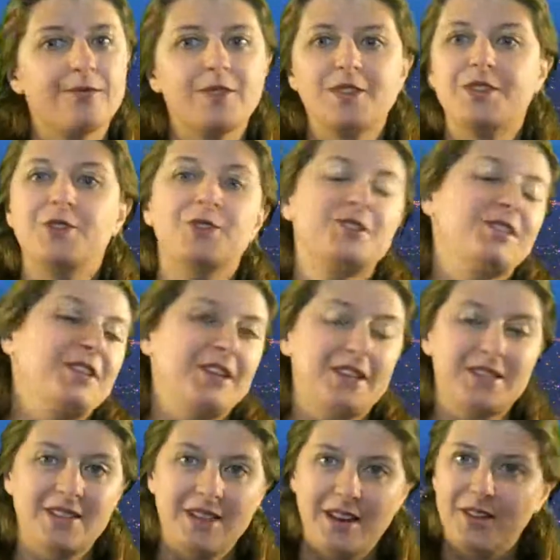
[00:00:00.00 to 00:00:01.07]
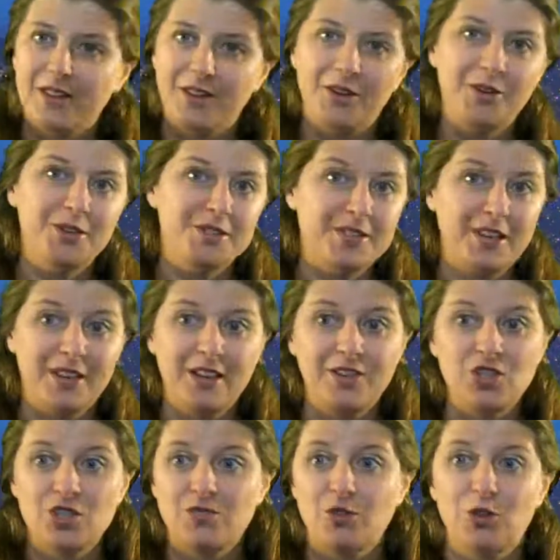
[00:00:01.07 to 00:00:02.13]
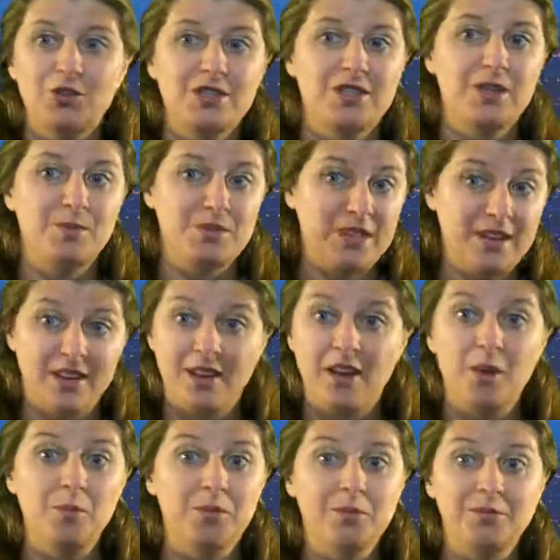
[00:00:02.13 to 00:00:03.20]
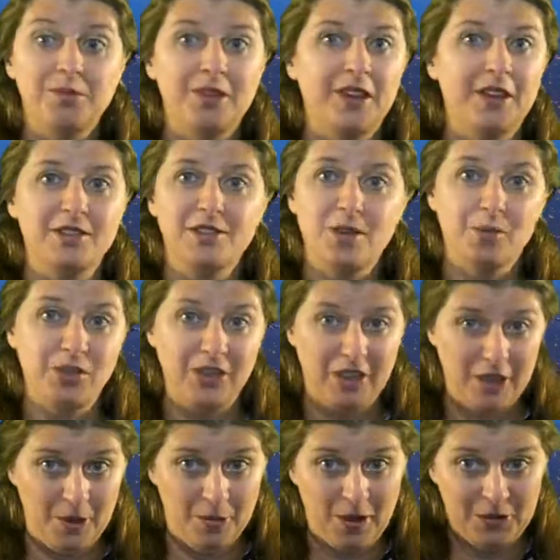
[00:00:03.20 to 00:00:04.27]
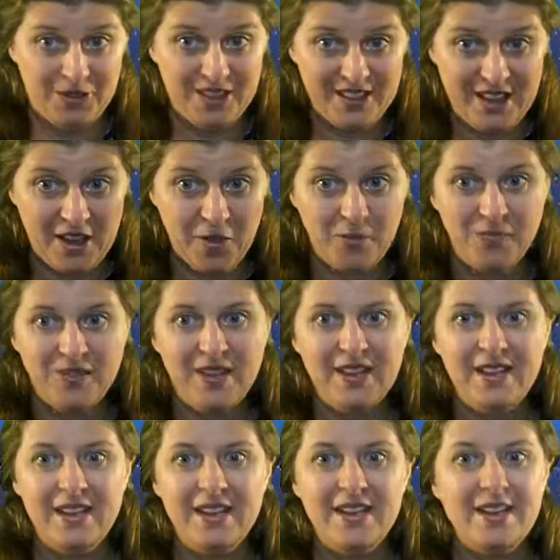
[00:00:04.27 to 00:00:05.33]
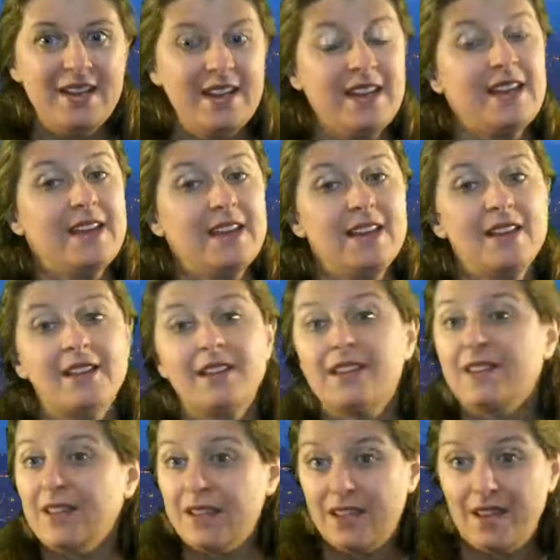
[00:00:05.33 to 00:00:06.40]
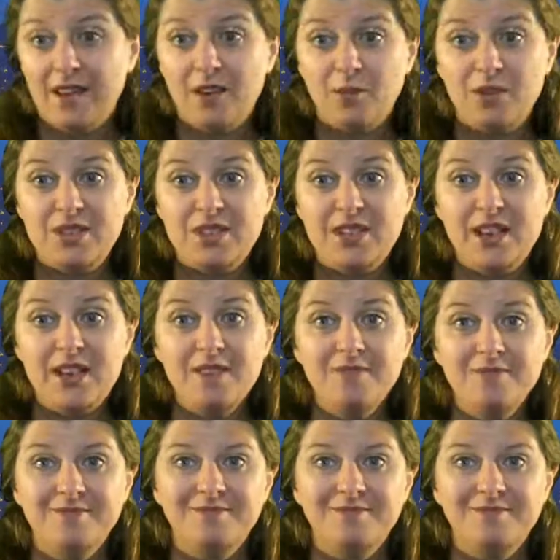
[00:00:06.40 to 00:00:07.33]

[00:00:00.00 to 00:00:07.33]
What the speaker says: Seriously, isn't that hilarious? The kid just falls asleep standing up. Can't stop thinking about that now. Think he had a busy day?